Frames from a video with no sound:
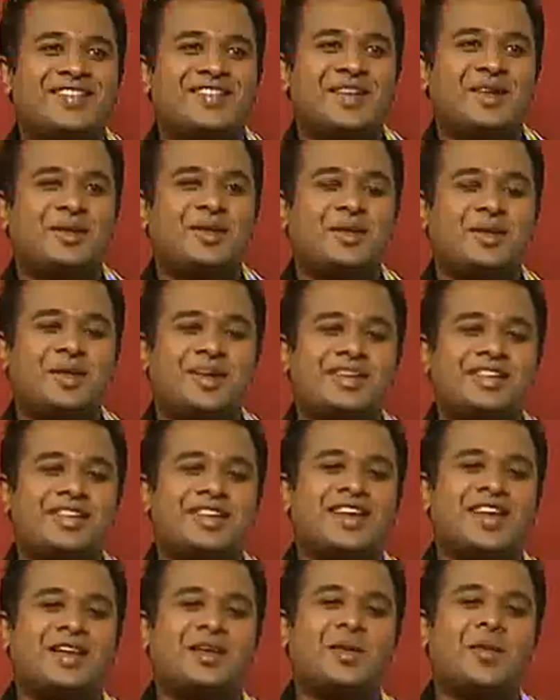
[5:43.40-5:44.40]
very good
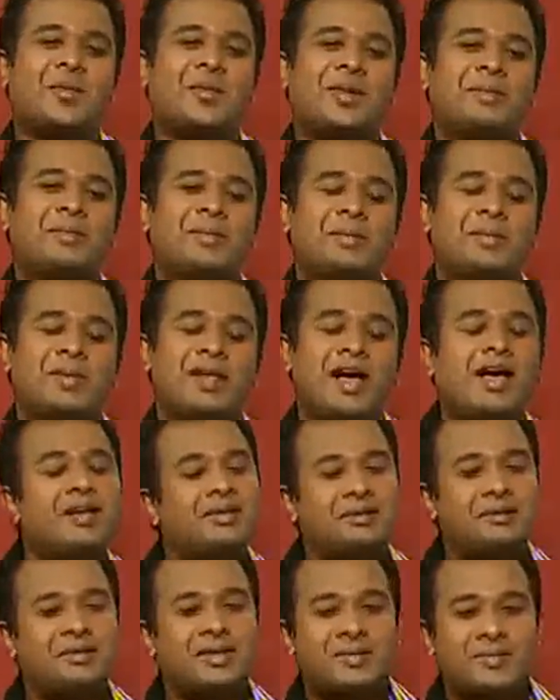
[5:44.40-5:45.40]
question, like many people
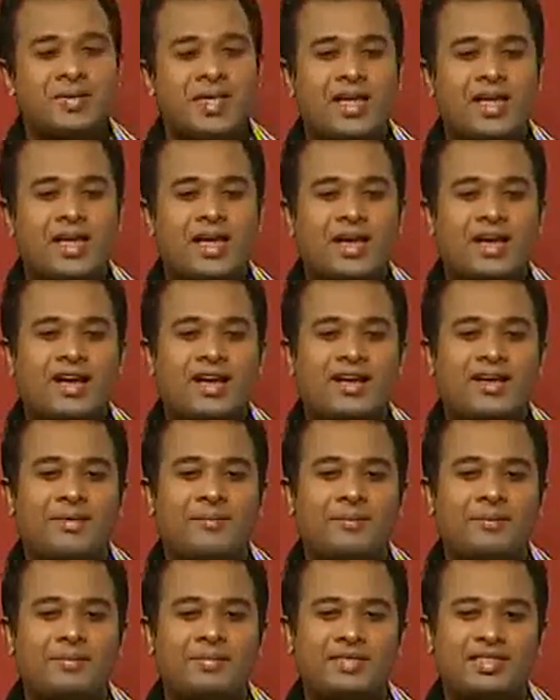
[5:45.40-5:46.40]
ask me.
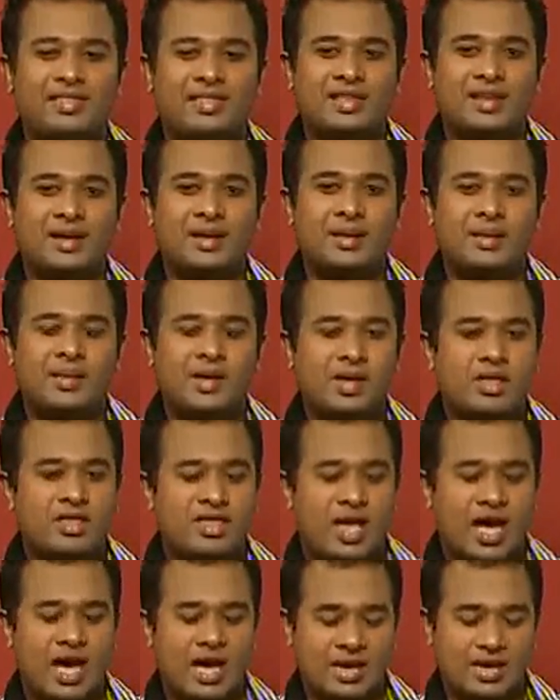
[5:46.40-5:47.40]
Because
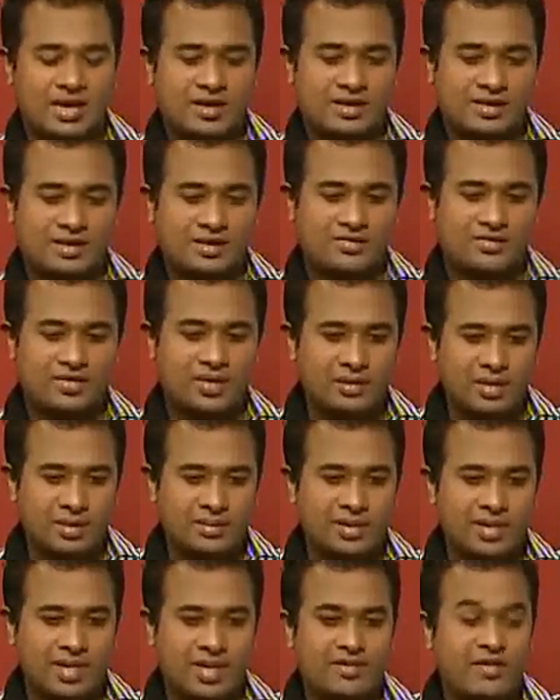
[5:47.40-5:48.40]
I firmly
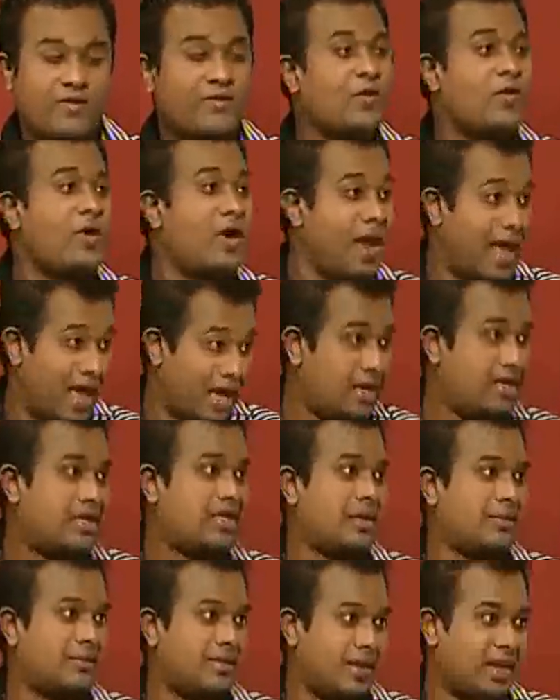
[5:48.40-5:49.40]
believe if you like
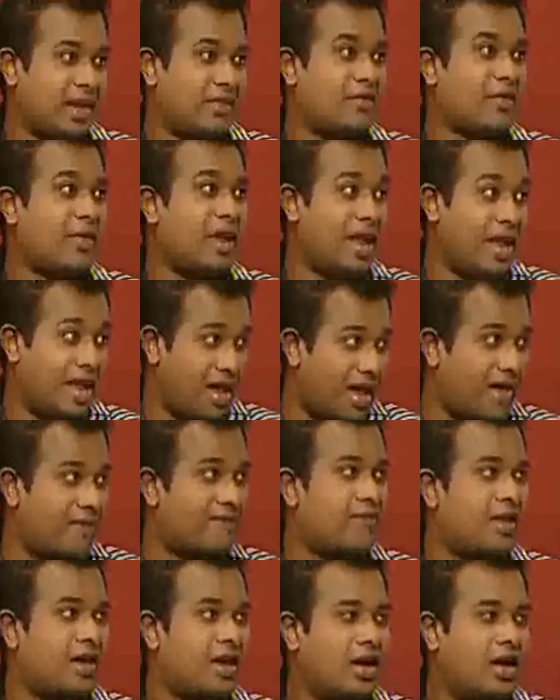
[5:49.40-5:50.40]
something and if you
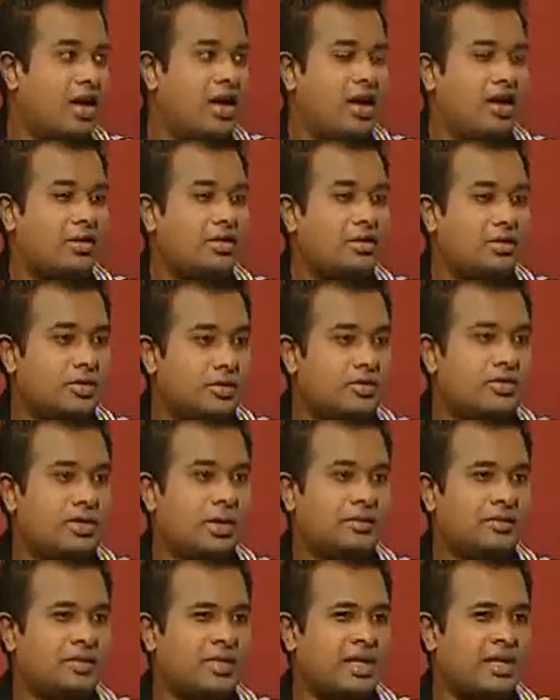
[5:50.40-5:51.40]
love to do
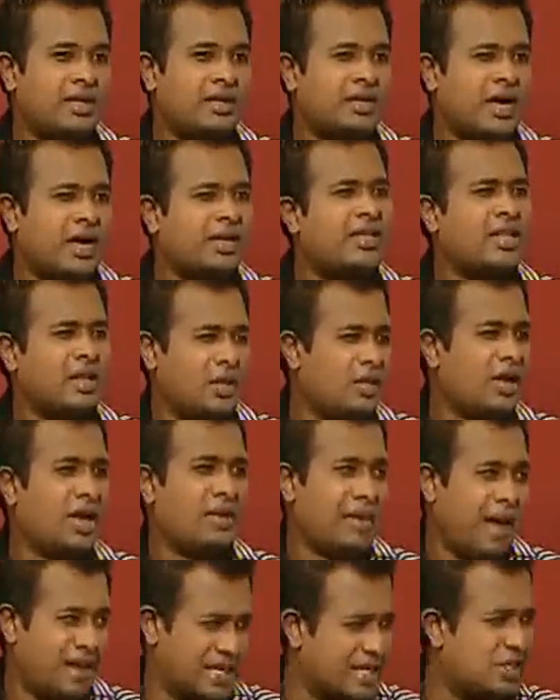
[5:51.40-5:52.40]
something, I think you can
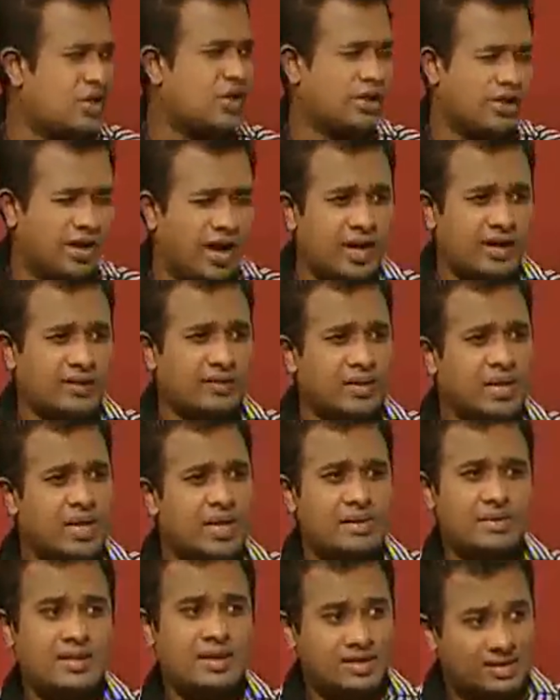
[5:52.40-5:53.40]
manage your time.
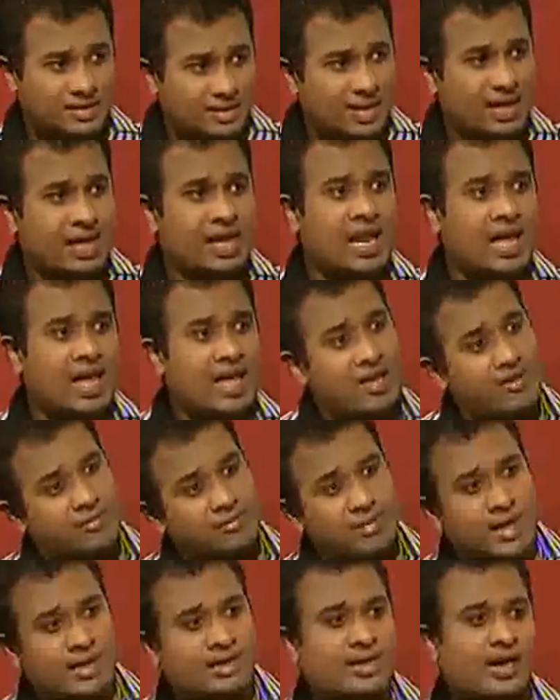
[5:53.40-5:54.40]
But still, I have
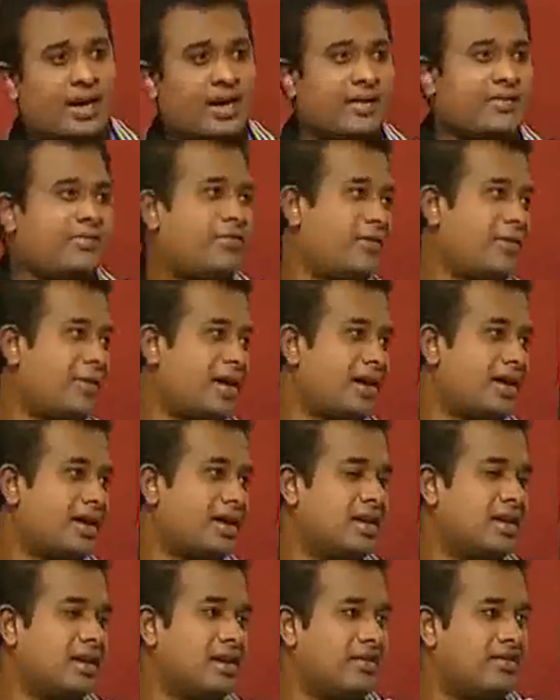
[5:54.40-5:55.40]
my time for my
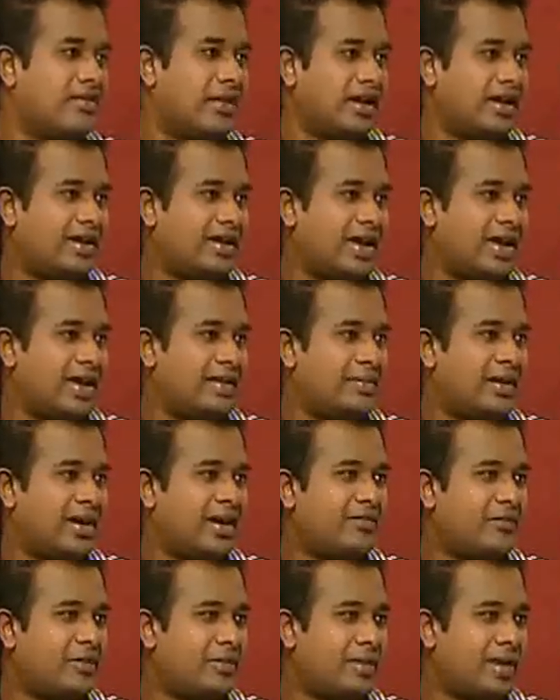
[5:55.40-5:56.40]
fun time
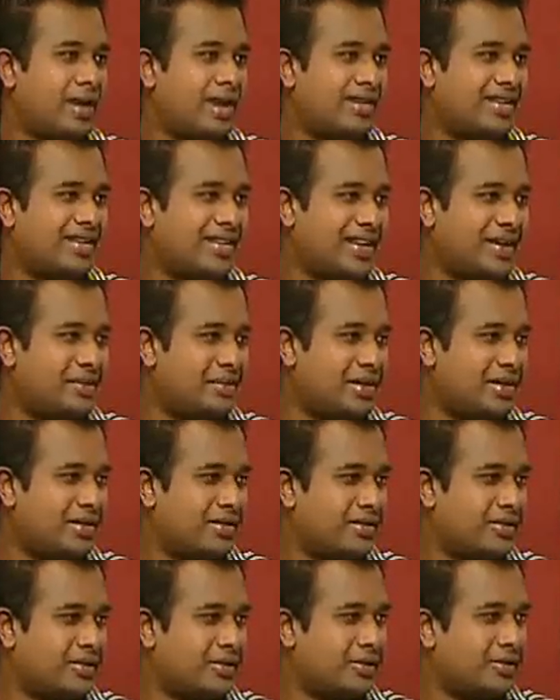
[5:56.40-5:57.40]
and for my entertainment,